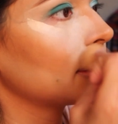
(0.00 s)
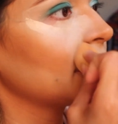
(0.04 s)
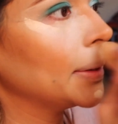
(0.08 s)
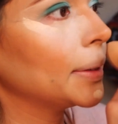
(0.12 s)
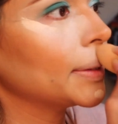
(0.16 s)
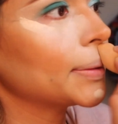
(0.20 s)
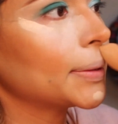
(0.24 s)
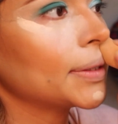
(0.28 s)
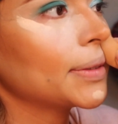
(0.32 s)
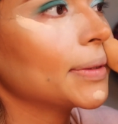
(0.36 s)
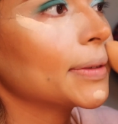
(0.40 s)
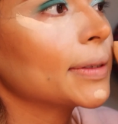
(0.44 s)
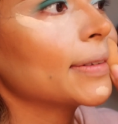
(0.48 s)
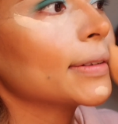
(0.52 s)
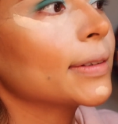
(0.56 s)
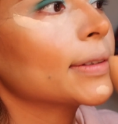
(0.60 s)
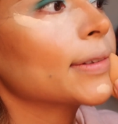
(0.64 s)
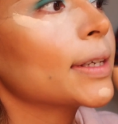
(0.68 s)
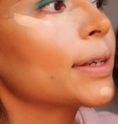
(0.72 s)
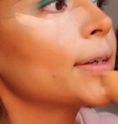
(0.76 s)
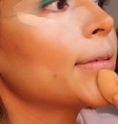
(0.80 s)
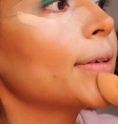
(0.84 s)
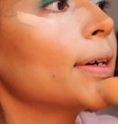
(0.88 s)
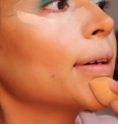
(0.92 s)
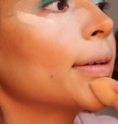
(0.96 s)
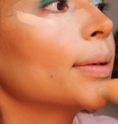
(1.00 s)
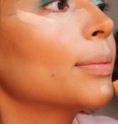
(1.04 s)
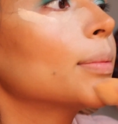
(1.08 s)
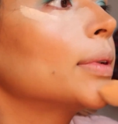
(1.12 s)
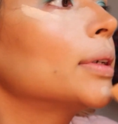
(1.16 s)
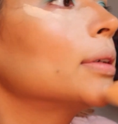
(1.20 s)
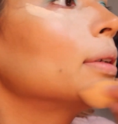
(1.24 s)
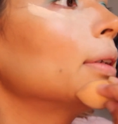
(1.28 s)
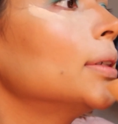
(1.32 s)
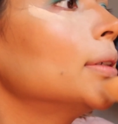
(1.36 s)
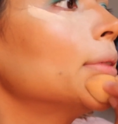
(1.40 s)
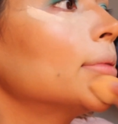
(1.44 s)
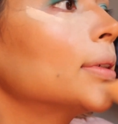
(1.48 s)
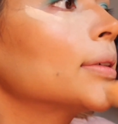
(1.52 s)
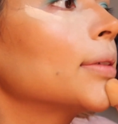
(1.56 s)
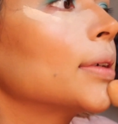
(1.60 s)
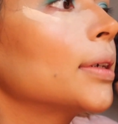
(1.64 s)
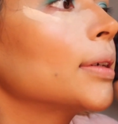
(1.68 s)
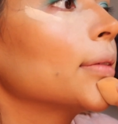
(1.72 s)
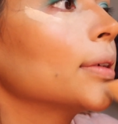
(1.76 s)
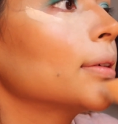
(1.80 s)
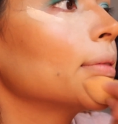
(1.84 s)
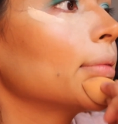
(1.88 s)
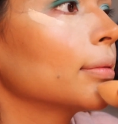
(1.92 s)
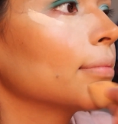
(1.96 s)
As you can tell, I've been
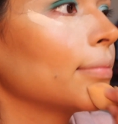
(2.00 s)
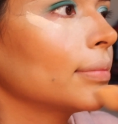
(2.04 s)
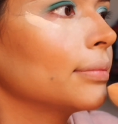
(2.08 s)
using it.